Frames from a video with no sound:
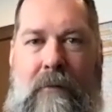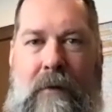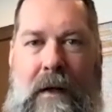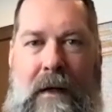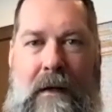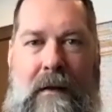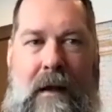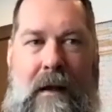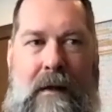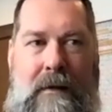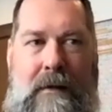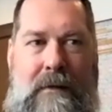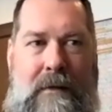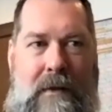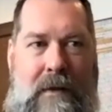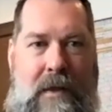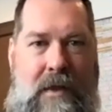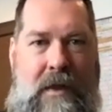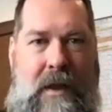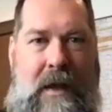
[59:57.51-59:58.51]
When it
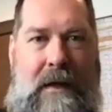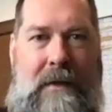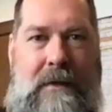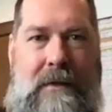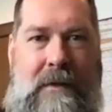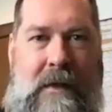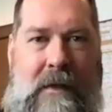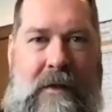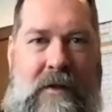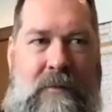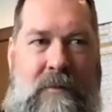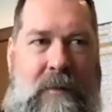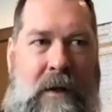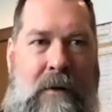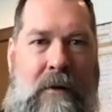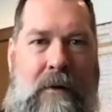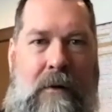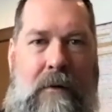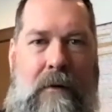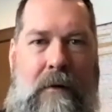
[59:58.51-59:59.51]
does, things
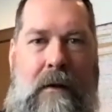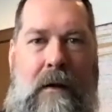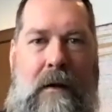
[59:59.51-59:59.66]
explode.